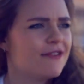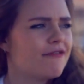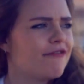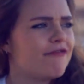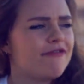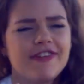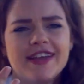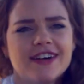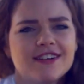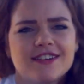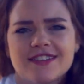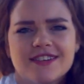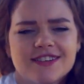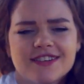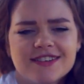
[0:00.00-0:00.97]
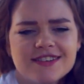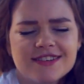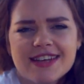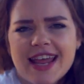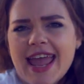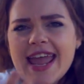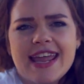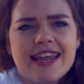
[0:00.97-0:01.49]
feel
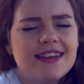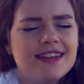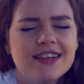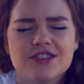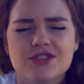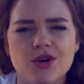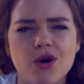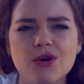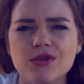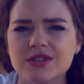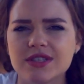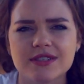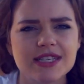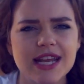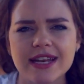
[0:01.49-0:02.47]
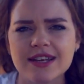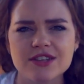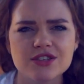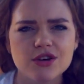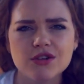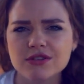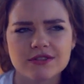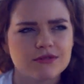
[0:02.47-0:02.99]
8 years old and 10 years
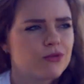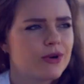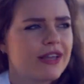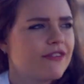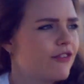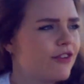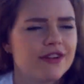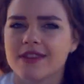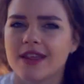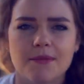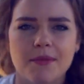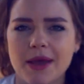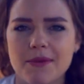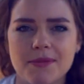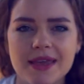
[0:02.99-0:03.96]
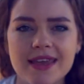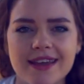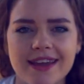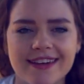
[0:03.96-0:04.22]
old and whatever they might be.